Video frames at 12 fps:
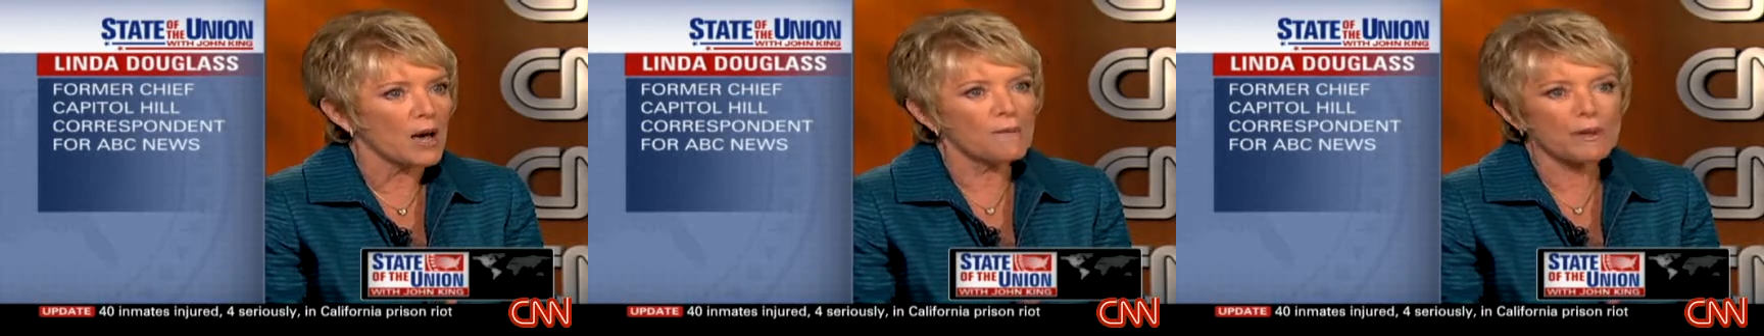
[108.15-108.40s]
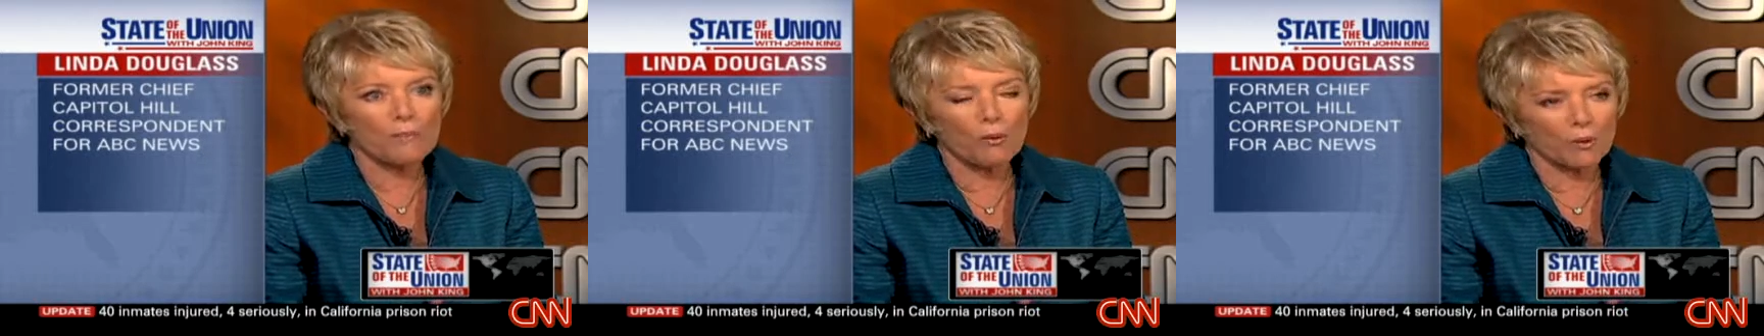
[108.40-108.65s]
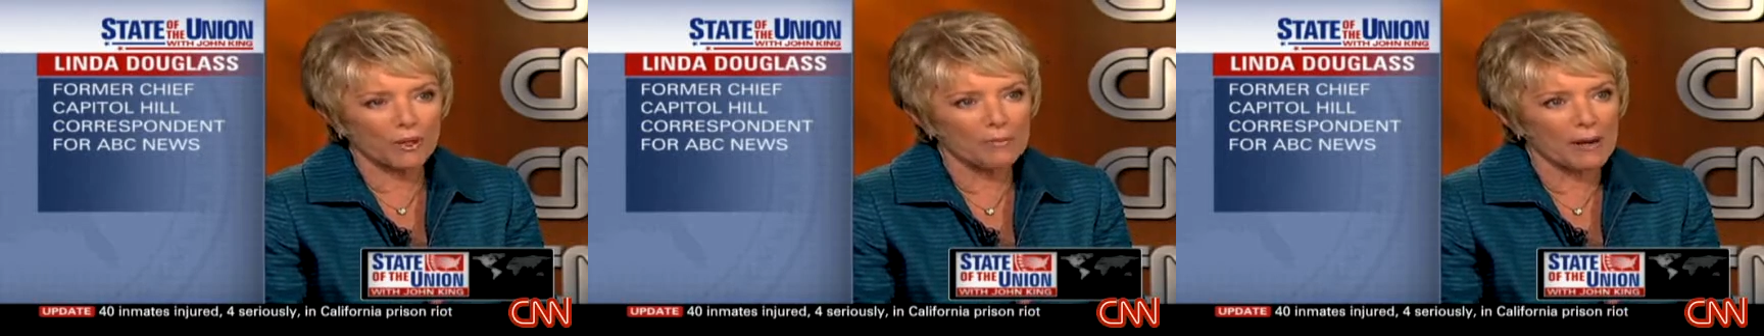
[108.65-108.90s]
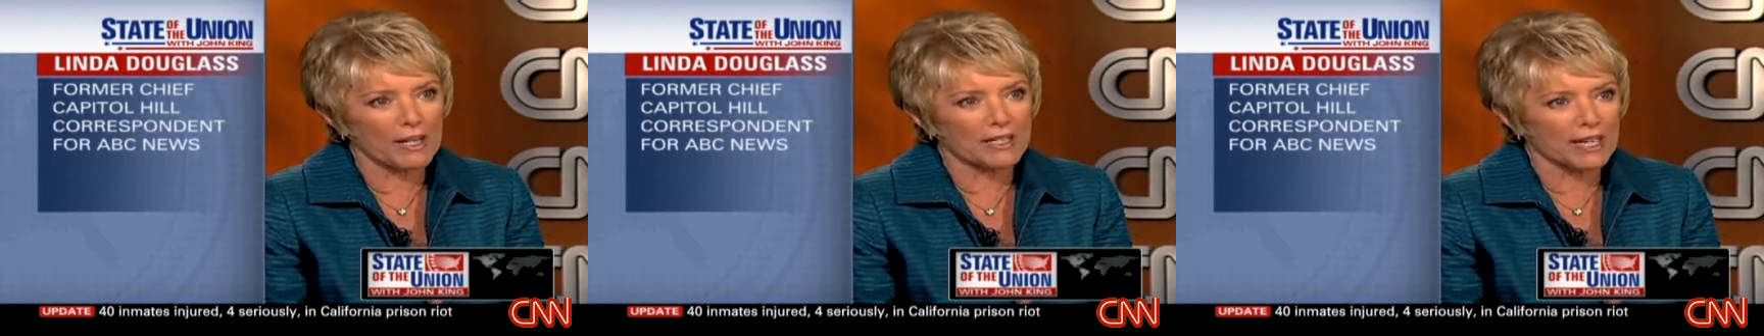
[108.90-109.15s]
people really
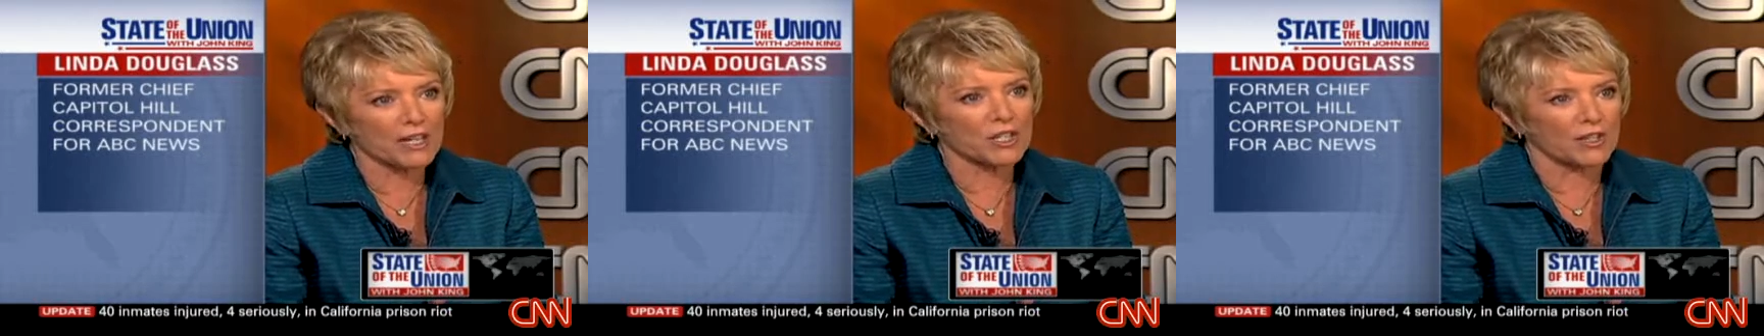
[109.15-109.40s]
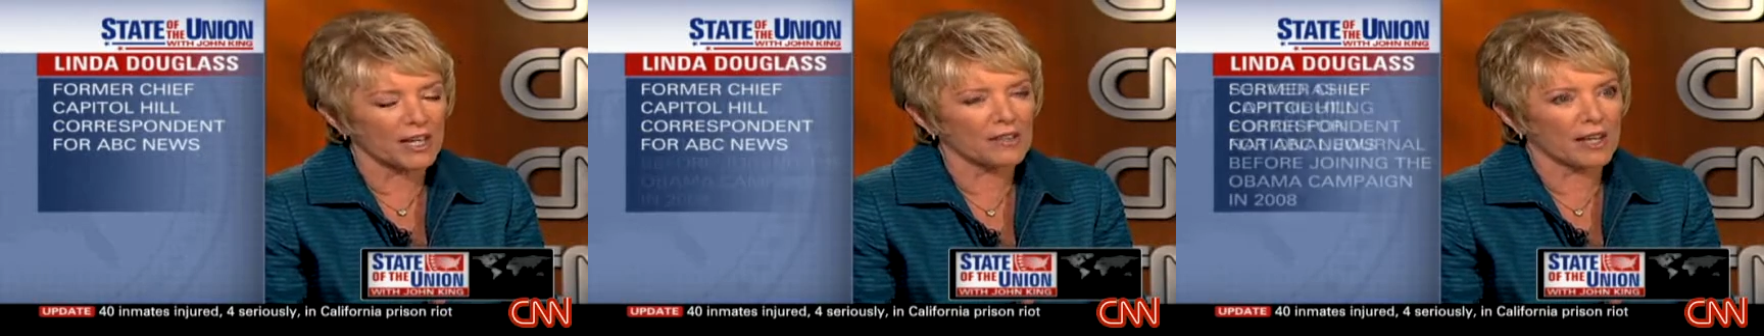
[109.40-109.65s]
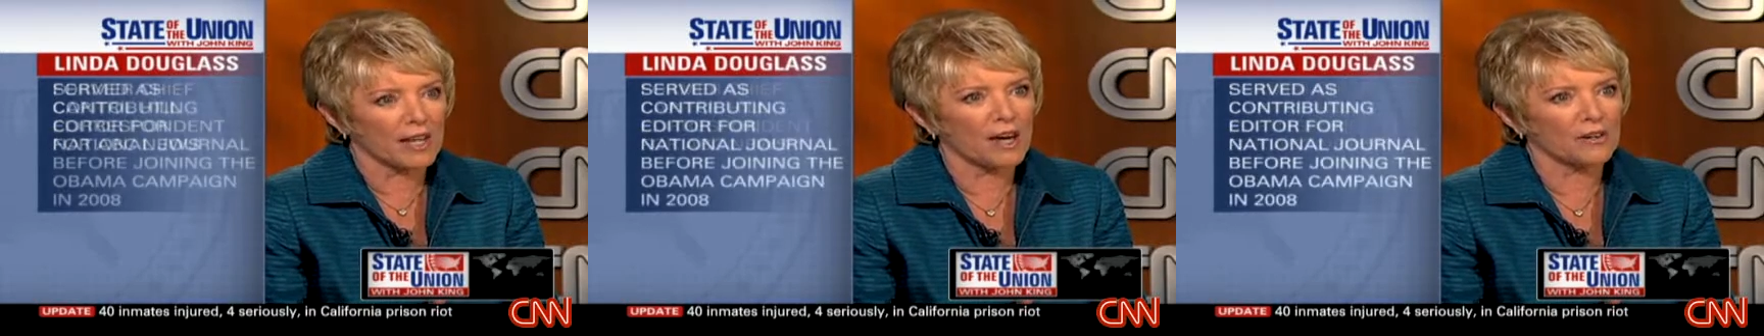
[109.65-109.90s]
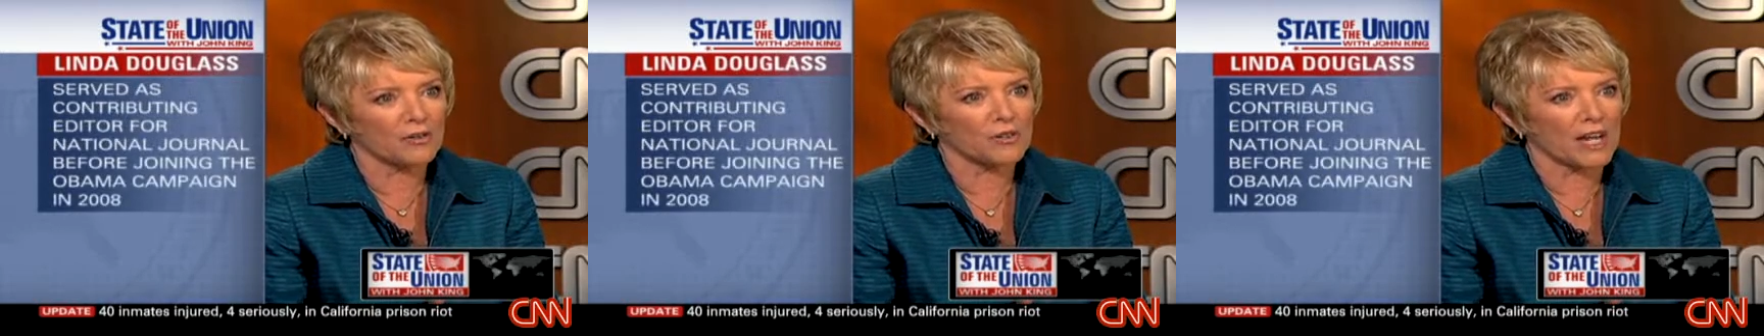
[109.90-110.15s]
paid attention. They
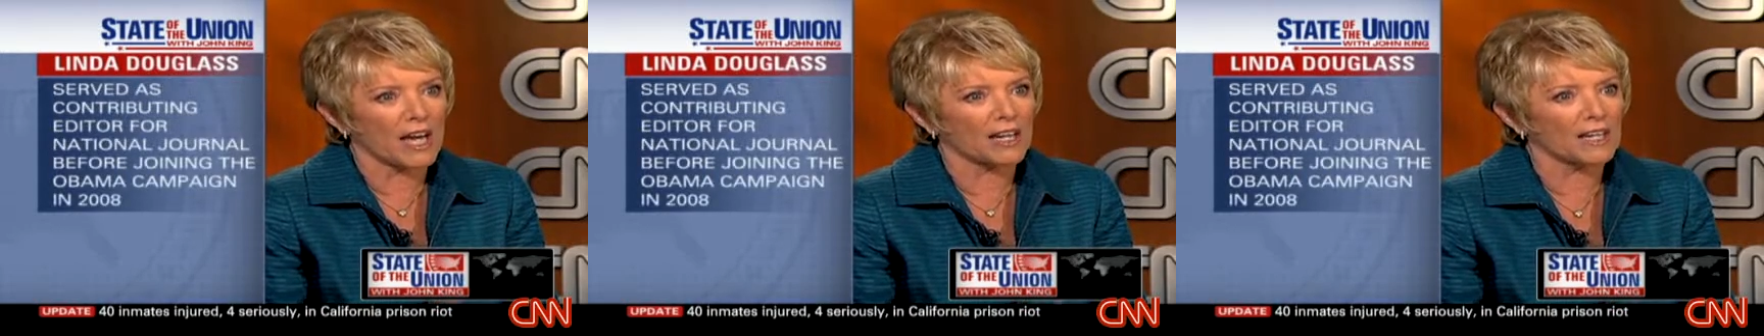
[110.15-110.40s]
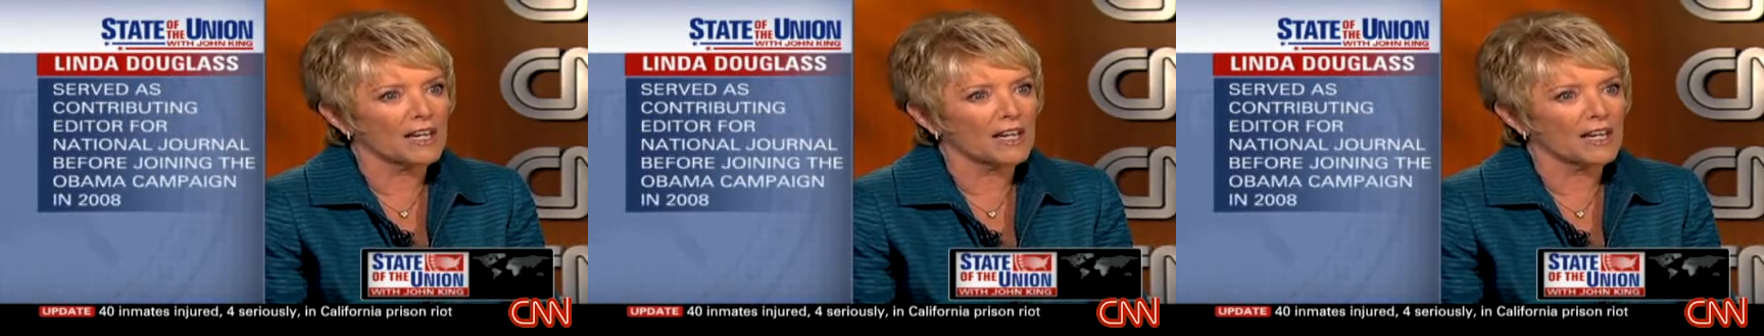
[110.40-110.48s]
understand